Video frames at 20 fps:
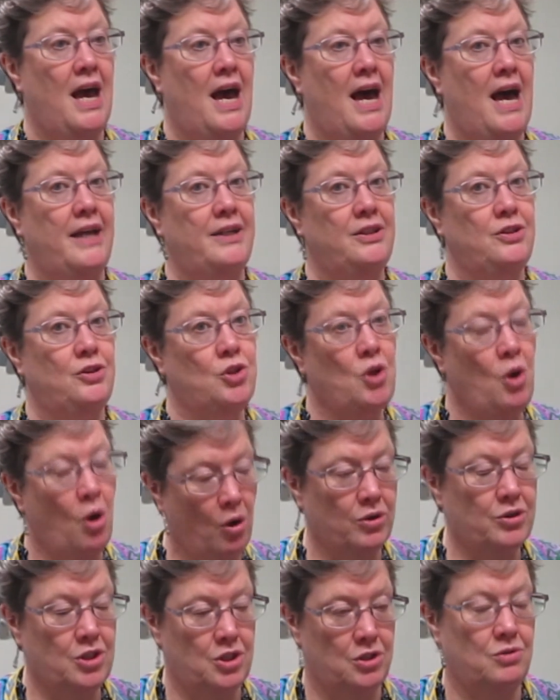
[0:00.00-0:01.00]
and
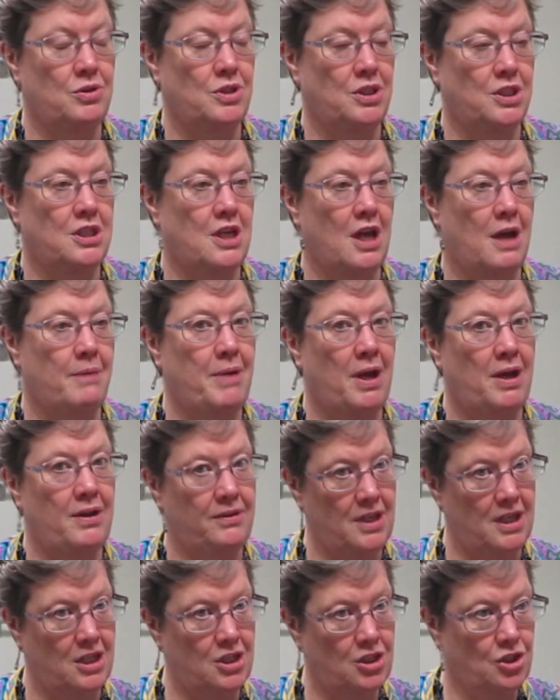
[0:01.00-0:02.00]
talk to us about
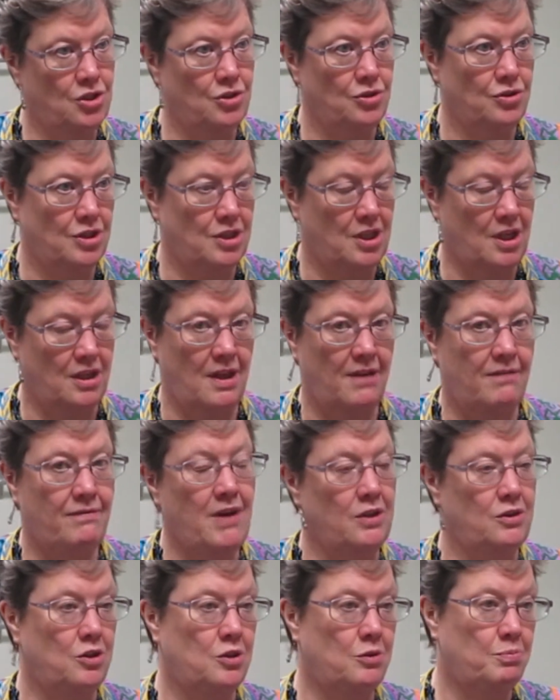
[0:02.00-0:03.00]
the issues that they
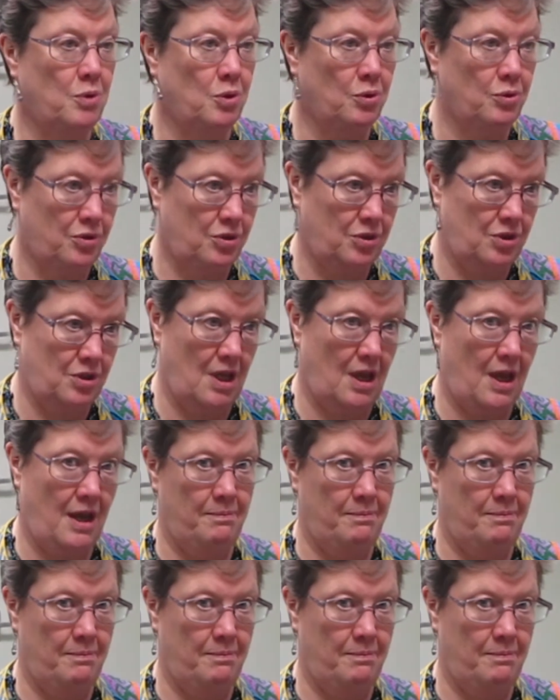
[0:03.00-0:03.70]
found, both